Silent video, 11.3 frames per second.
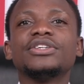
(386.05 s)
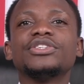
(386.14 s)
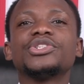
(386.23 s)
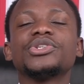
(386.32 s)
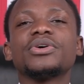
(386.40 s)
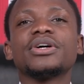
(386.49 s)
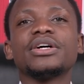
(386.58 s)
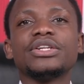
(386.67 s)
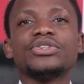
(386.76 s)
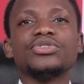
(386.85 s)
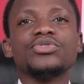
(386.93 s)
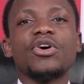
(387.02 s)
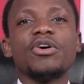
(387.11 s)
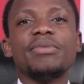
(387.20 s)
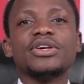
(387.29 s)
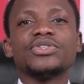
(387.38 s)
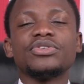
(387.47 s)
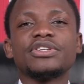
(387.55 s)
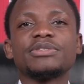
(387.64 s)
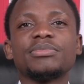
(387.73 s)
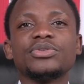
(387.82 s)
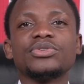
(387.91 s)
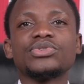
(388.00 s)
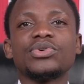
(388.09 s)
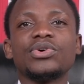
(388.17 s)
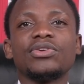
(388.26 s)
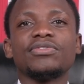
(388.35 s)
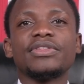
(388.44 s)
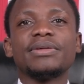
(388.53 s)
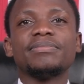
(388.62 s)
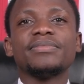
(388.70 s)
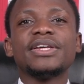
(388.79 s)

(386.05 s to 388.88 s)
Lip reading: sure and to do our best to respond to all of them.